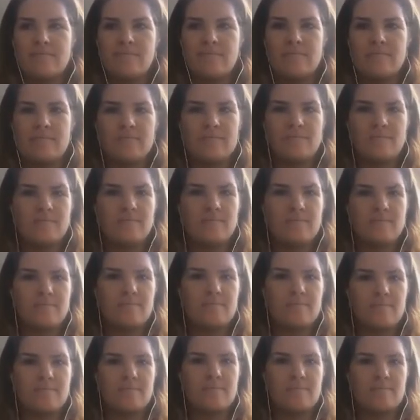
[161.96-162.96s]

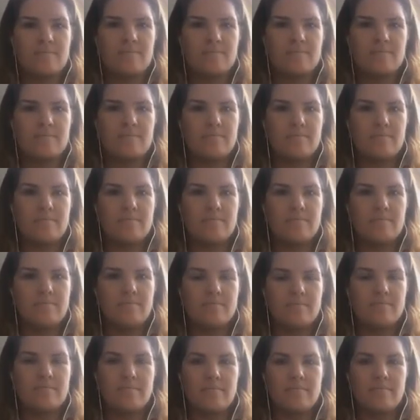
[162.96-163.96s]

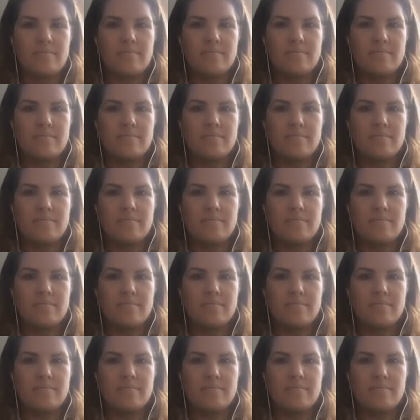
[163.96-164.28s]
(not speaking)